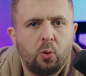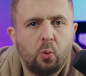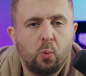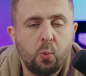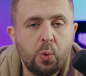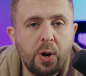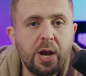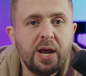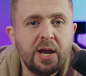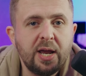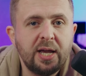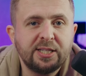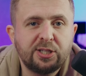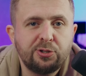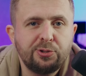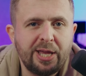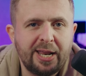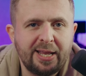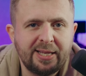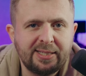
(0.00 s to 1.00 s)
We, as
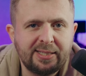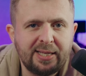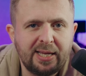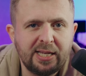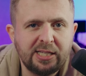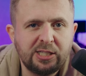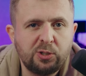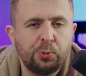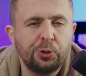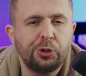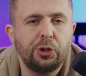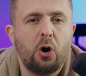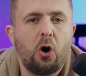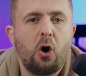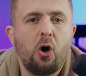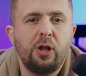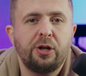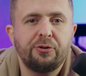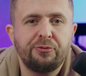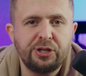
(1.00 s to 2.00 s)
the United States, with
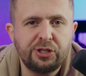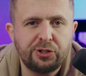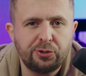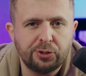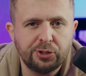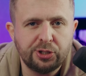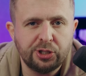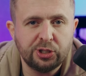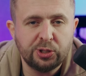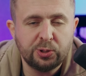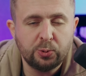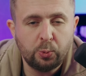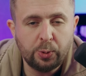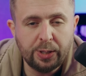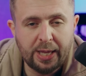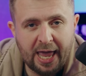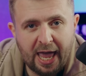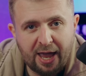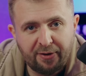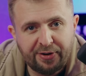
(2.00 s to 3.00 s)
all our resources,
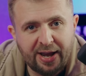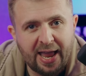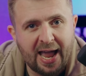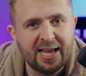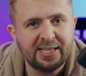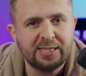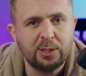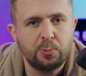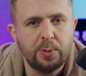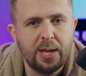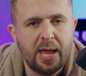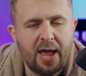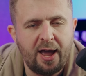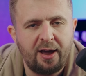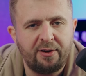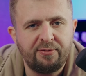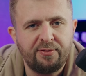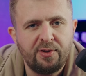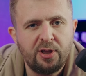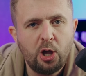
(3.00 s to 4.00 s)
with every asset we
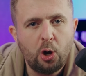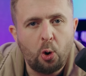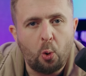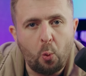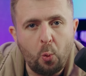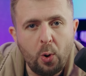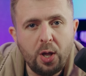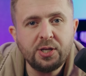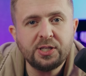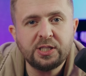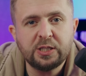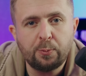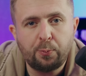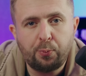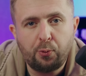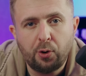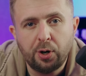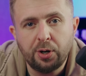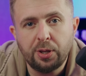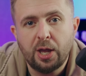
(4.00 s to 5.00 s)
have, will
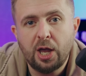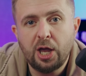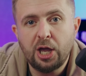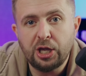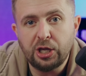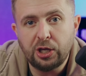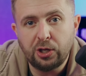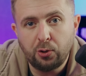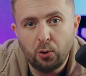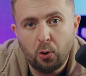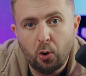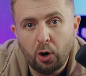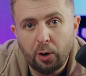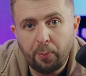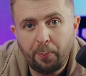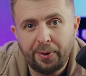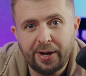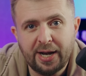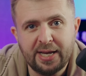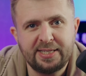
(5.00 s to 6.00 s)
support your
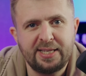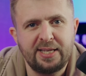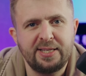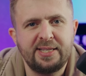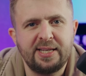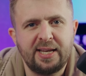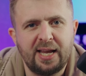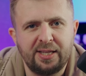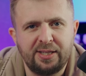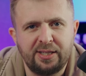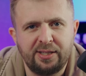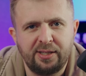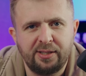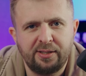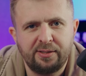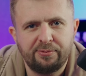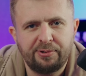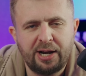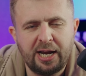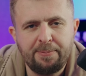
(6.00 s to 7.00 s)
presidency
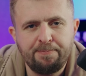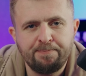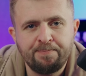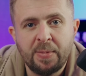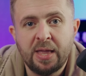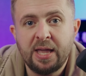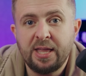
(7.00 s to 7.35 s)
candidate, right?